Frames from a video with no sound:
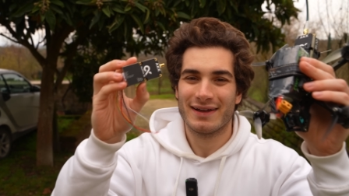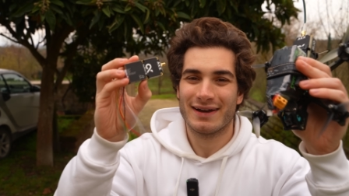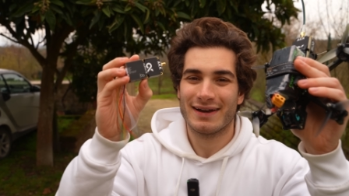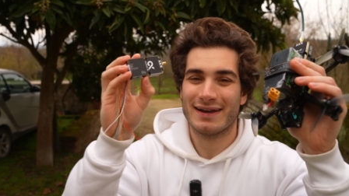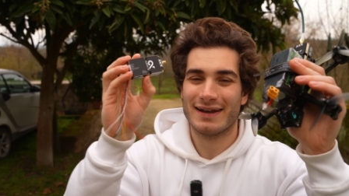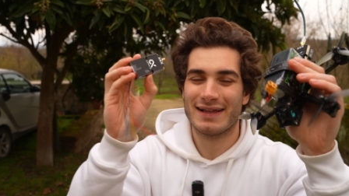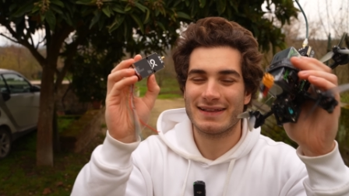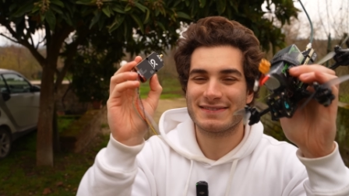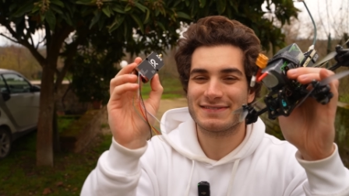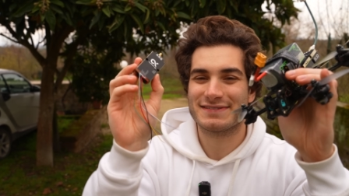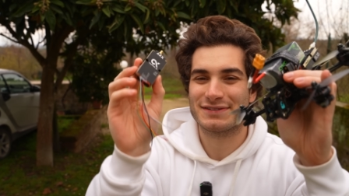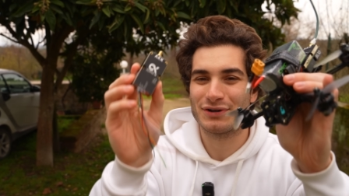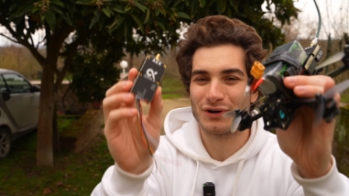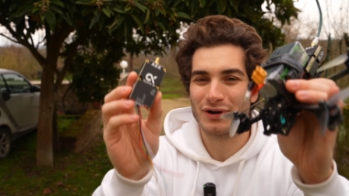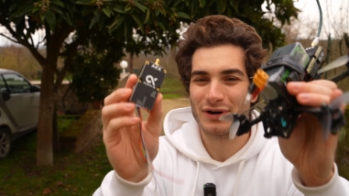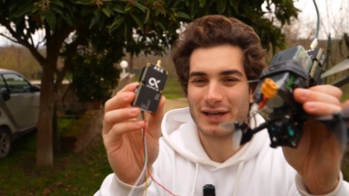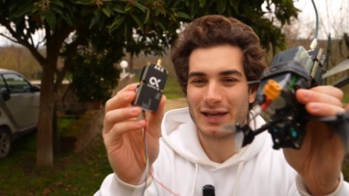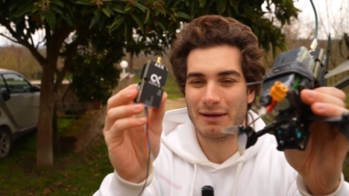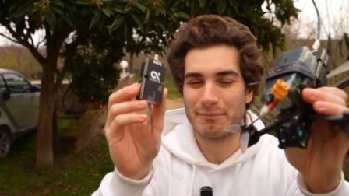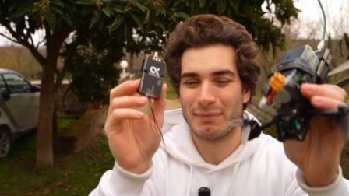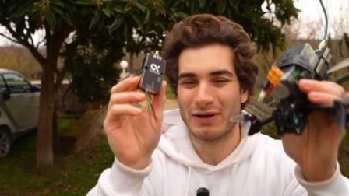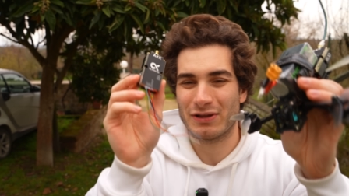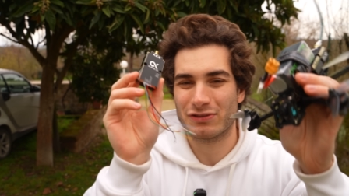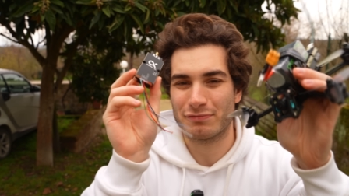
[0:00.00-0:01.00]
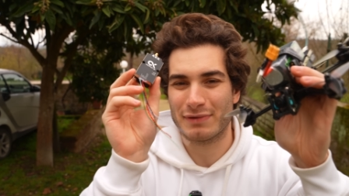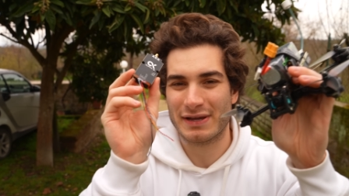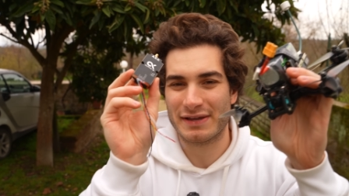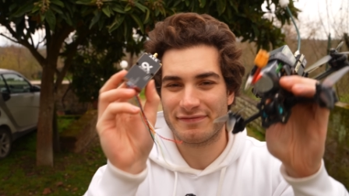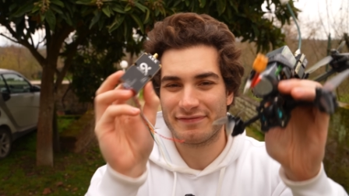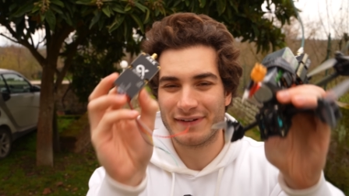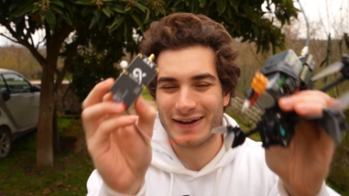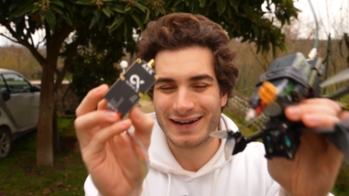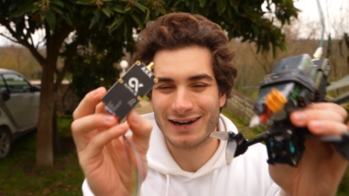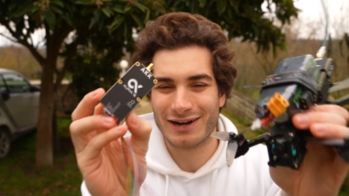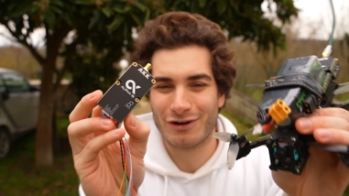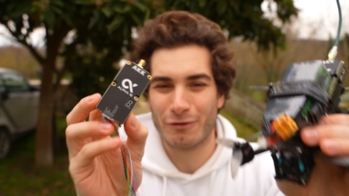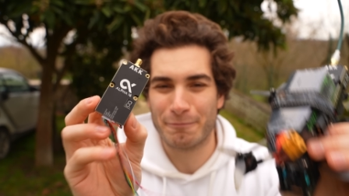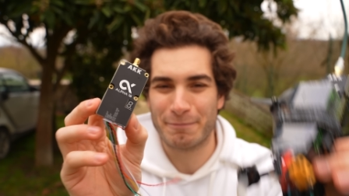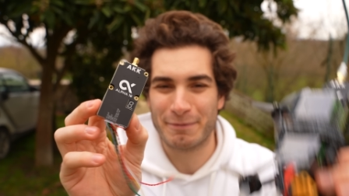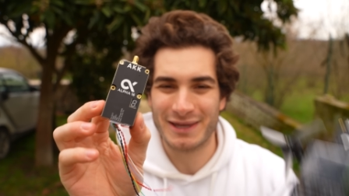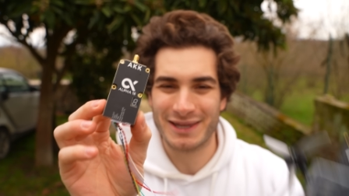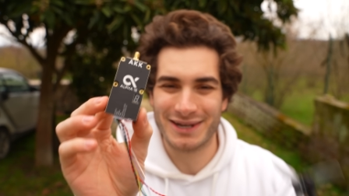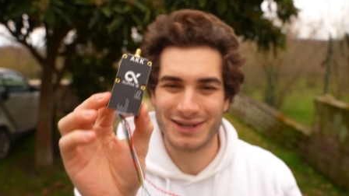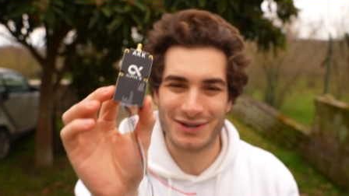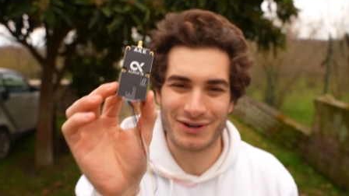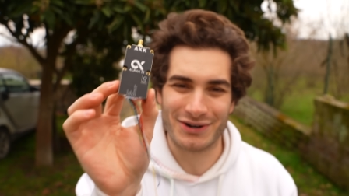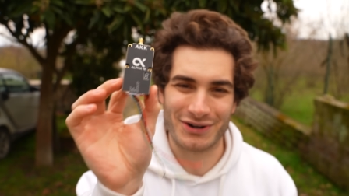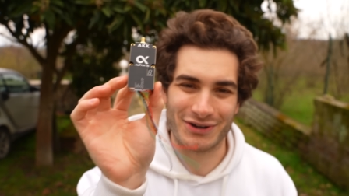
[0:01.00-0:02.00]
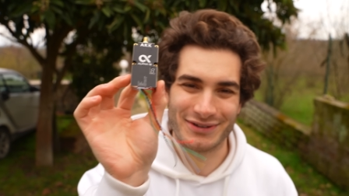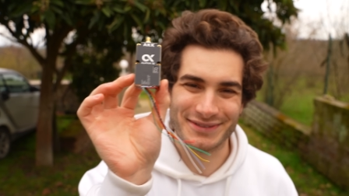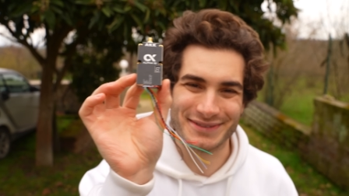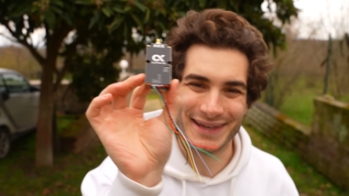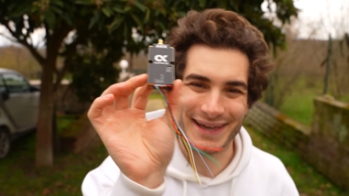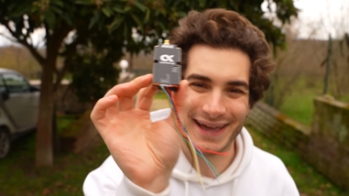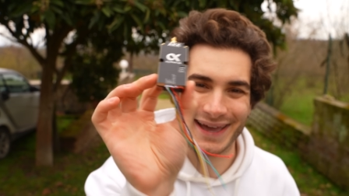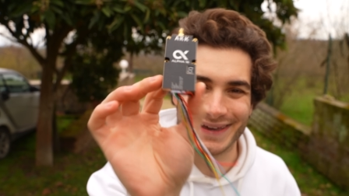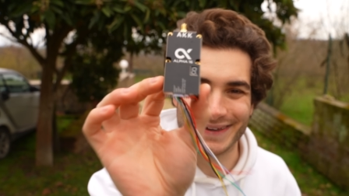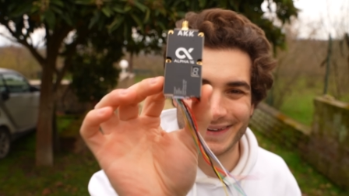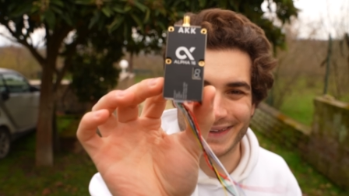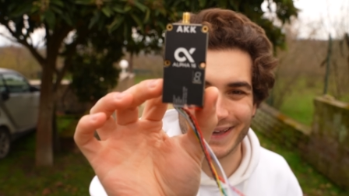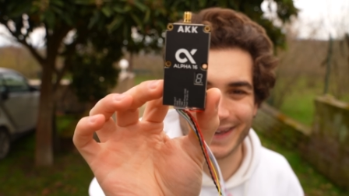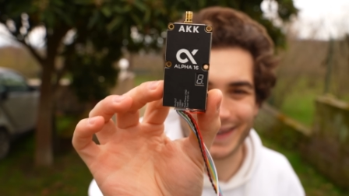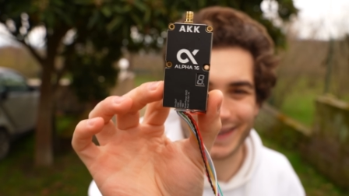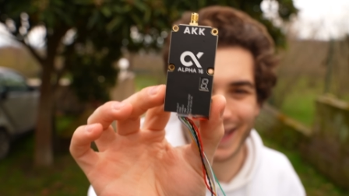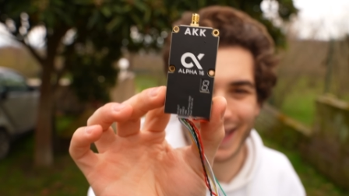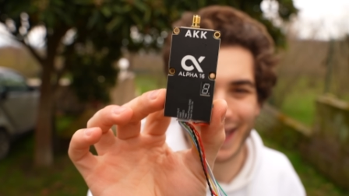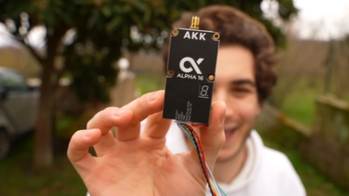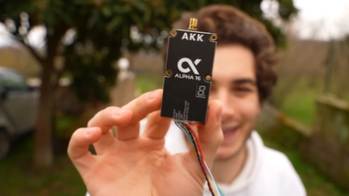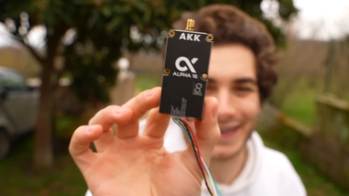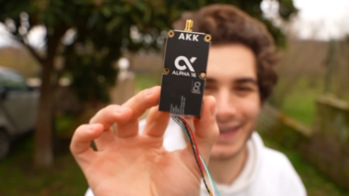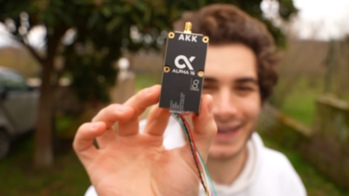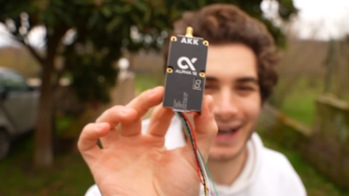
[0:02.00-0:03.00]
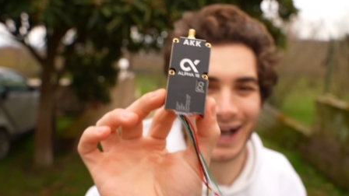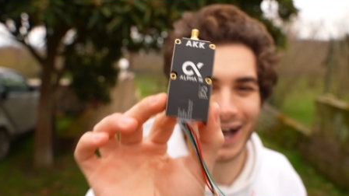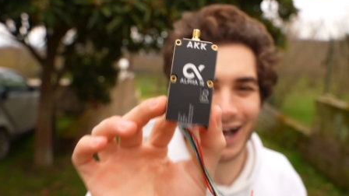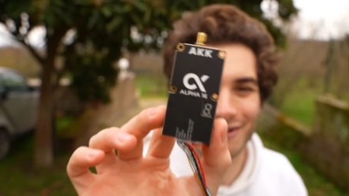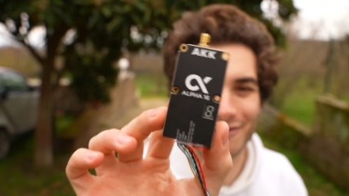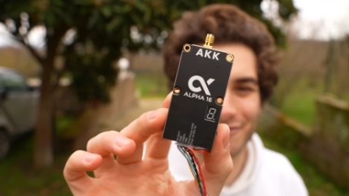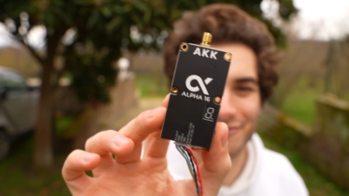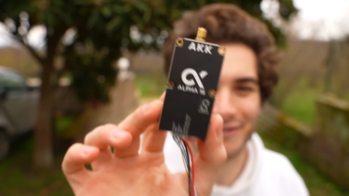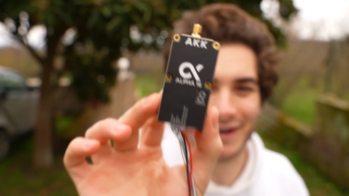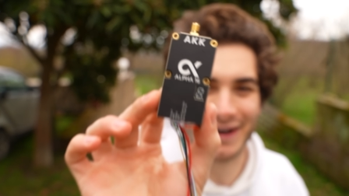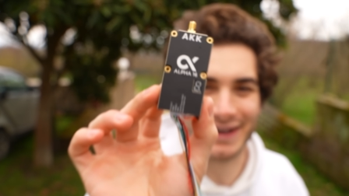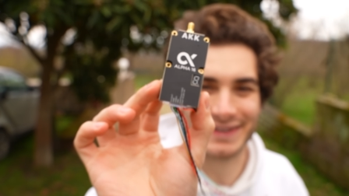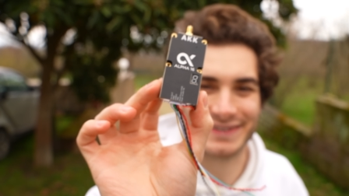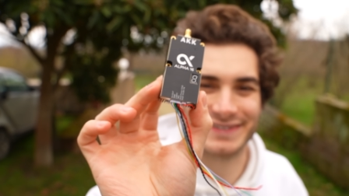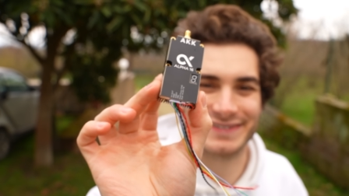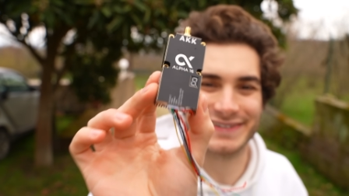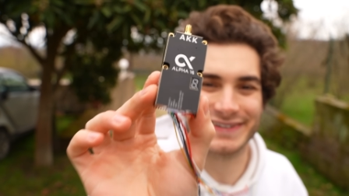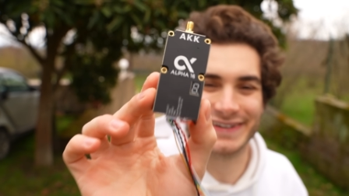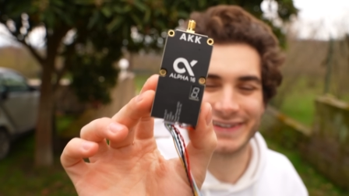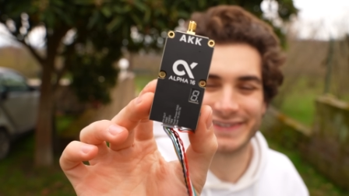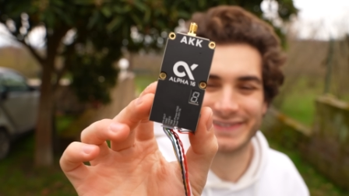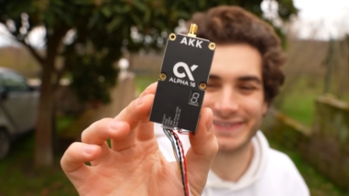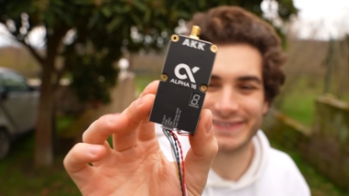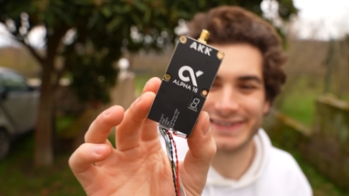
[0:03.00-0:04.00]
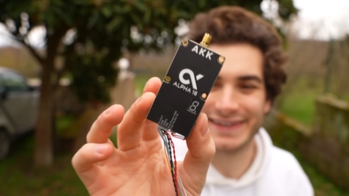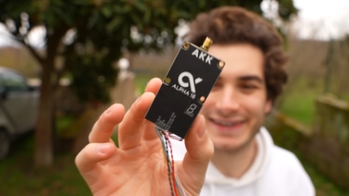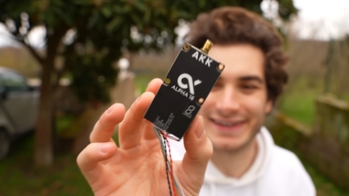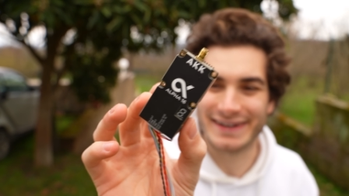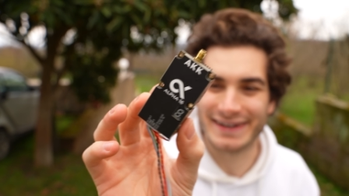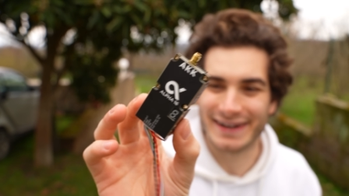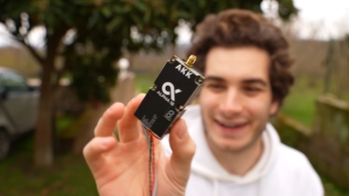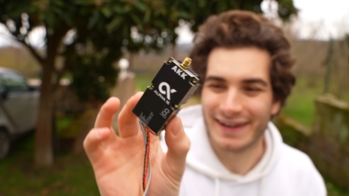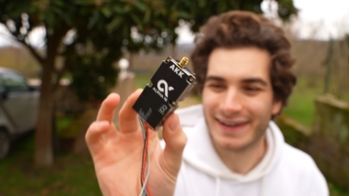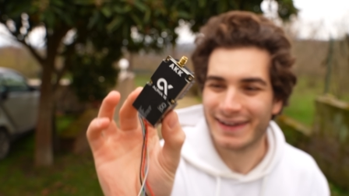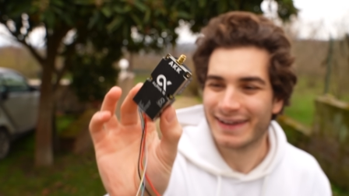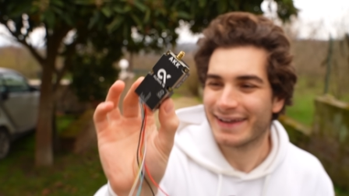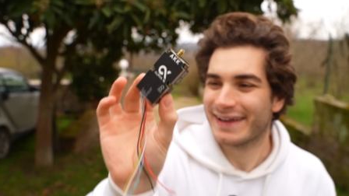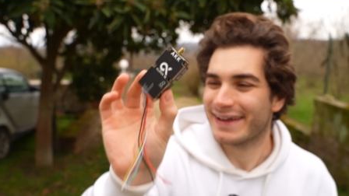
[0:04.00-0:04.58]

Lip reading: let's talk about my final opinion on the AKK Alpha16.